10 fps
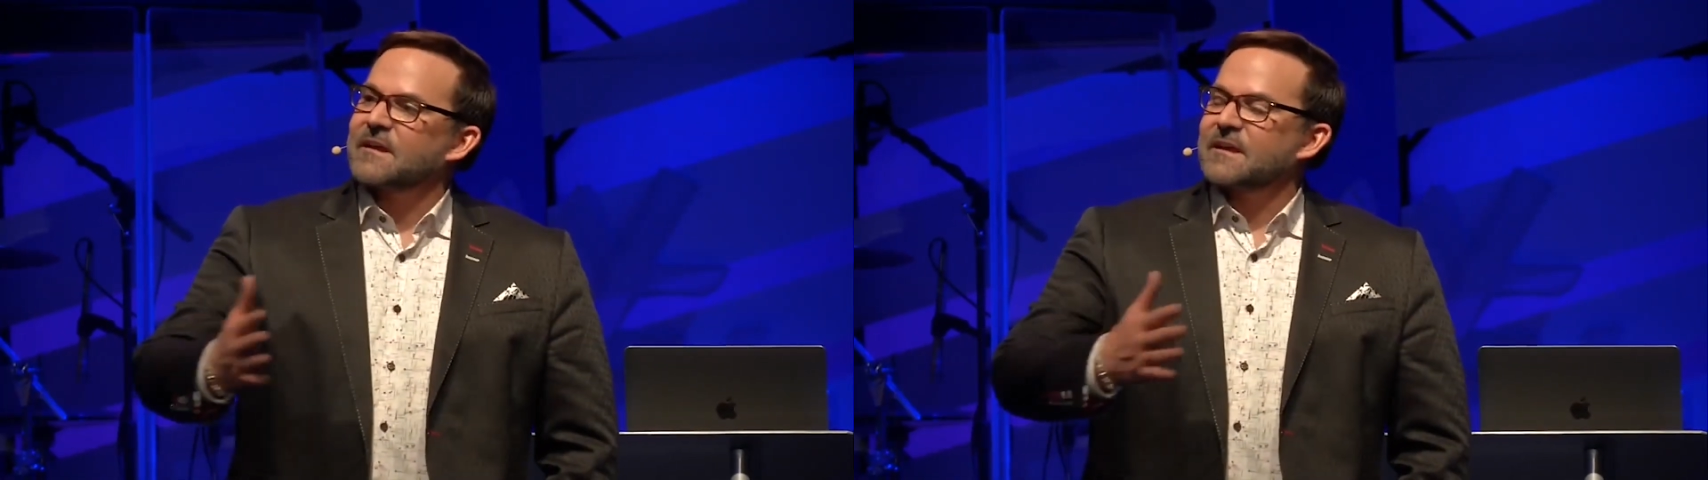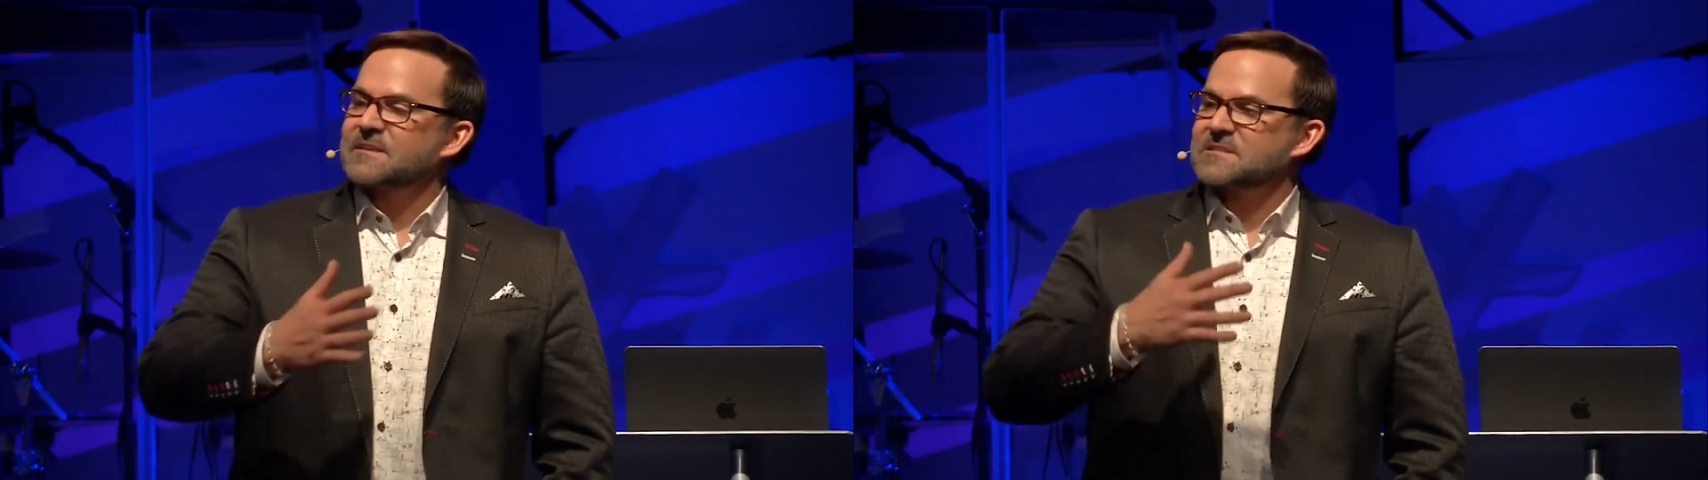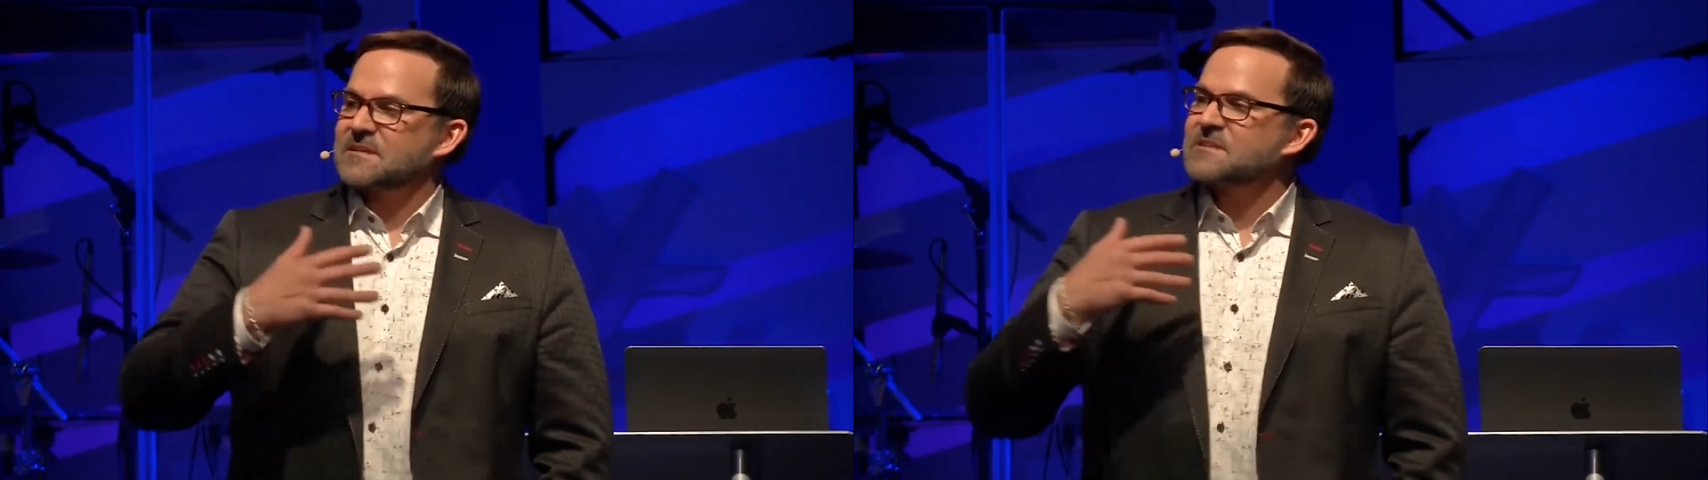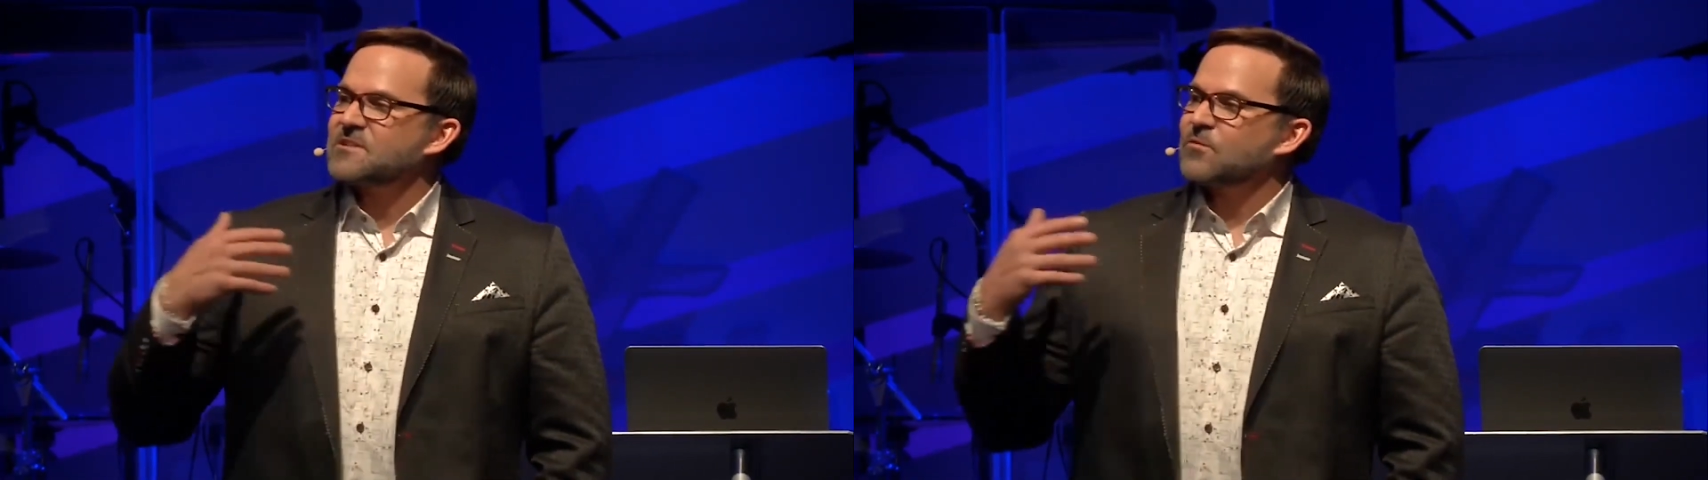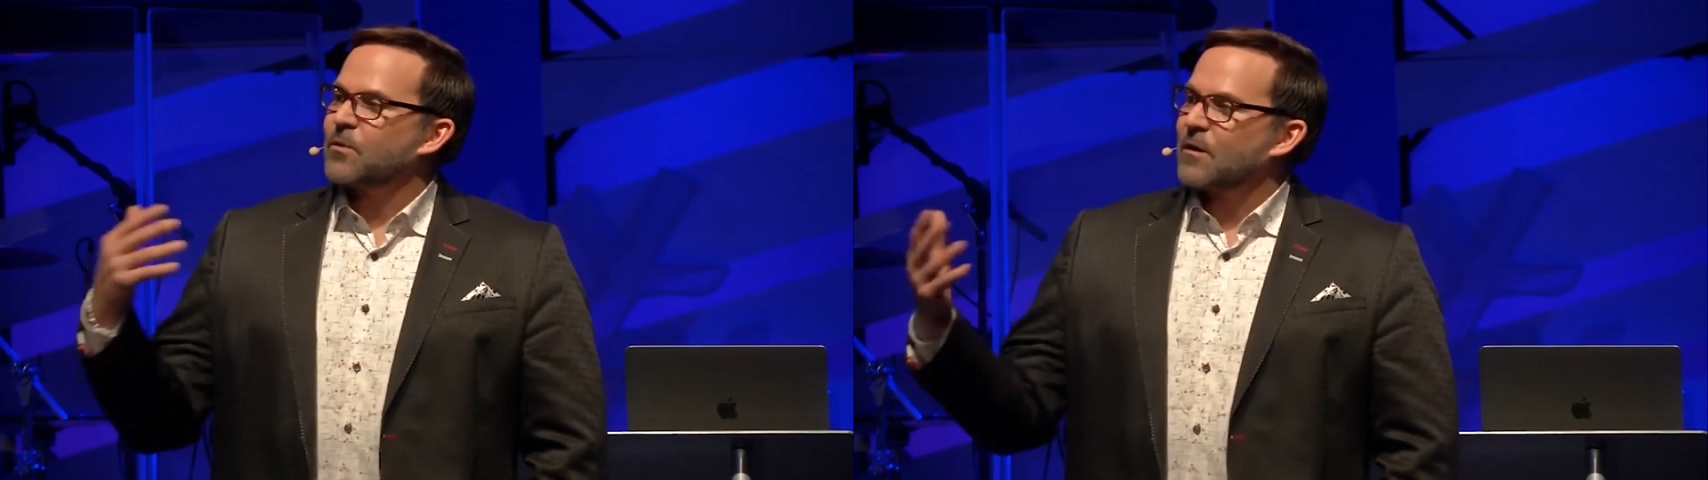in a
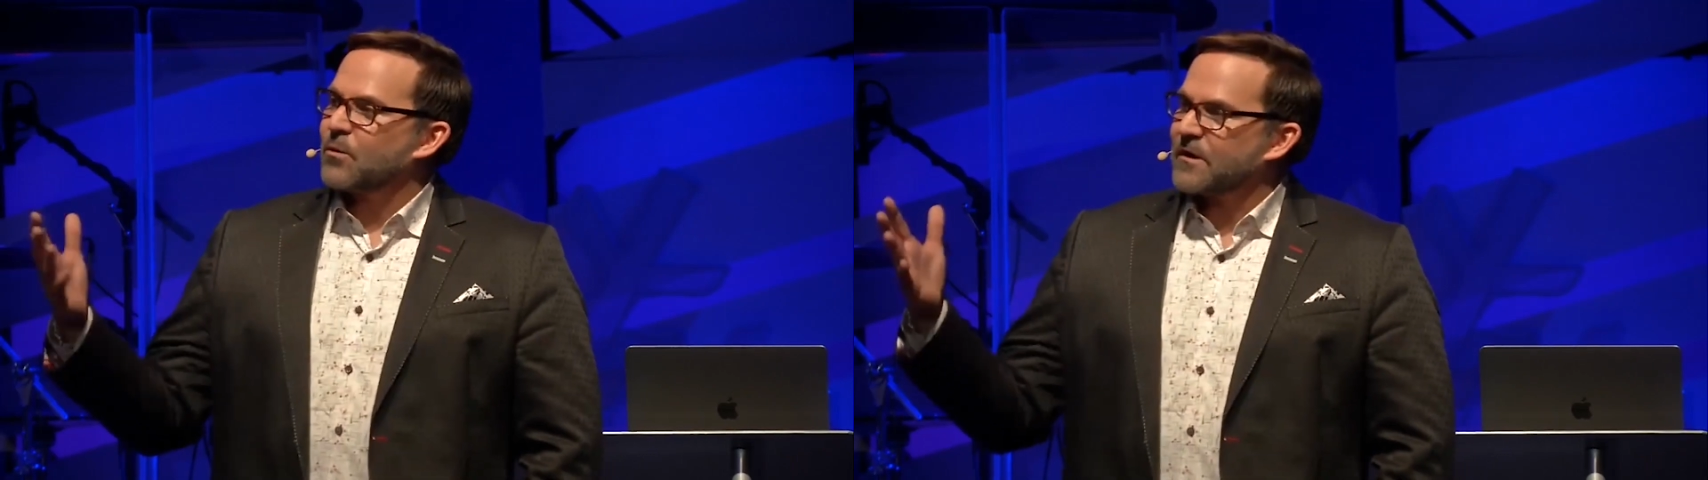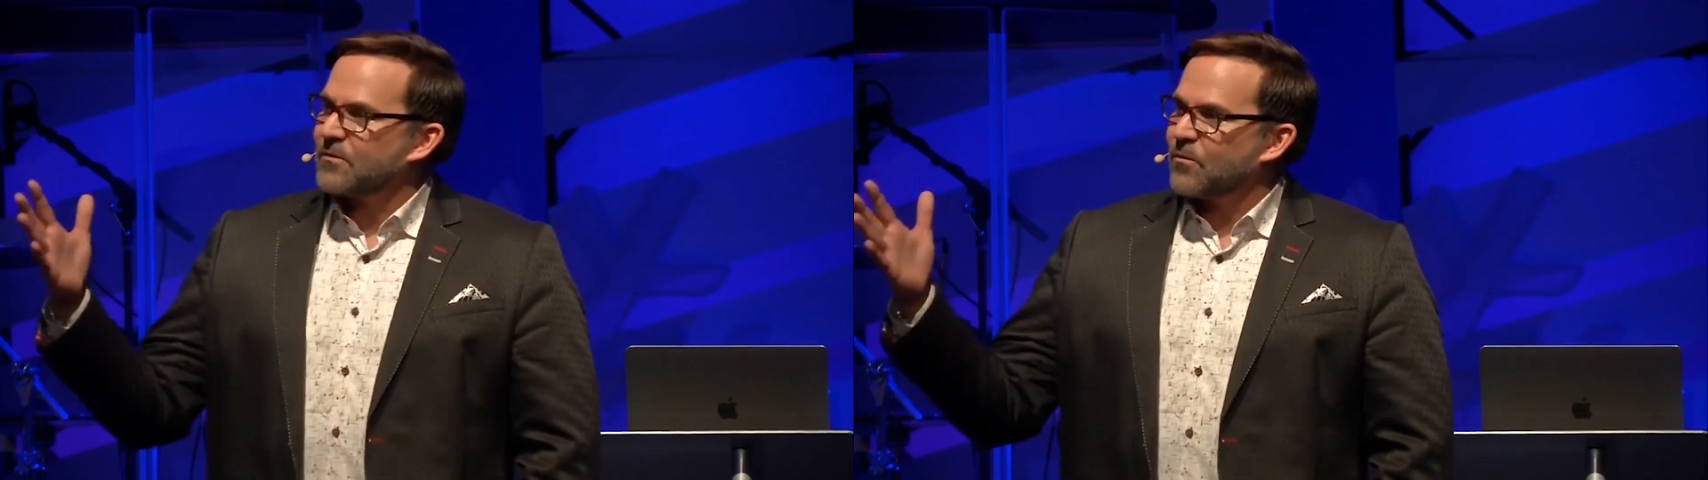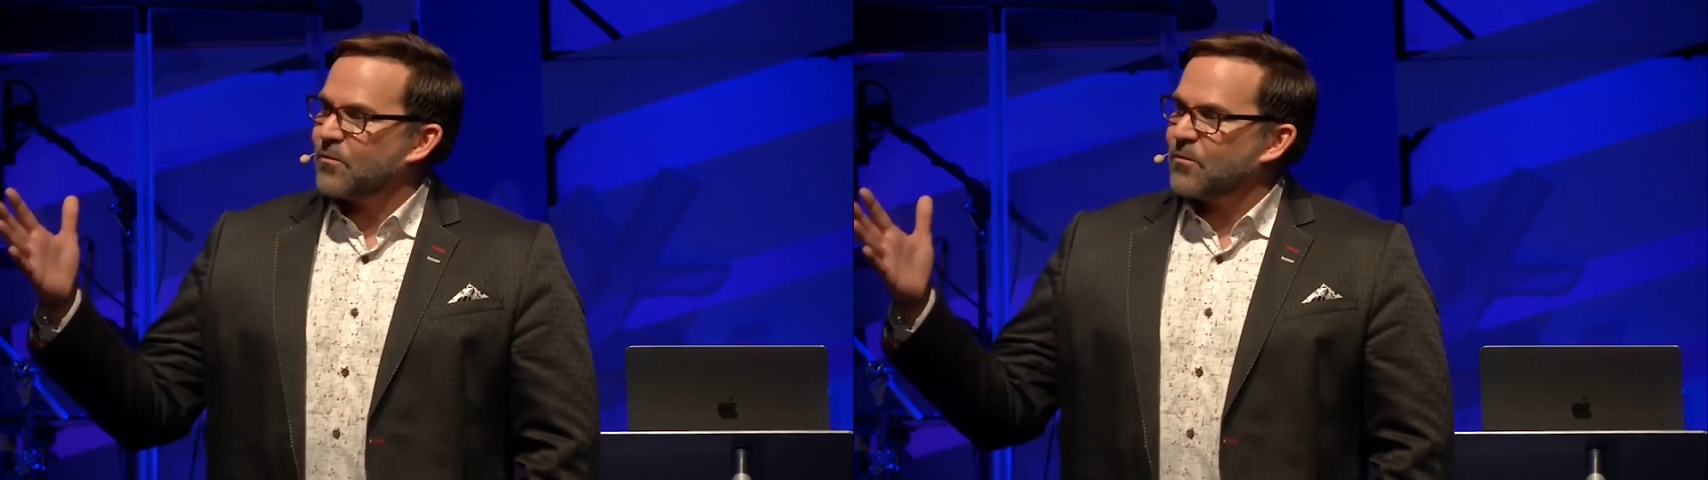season where we're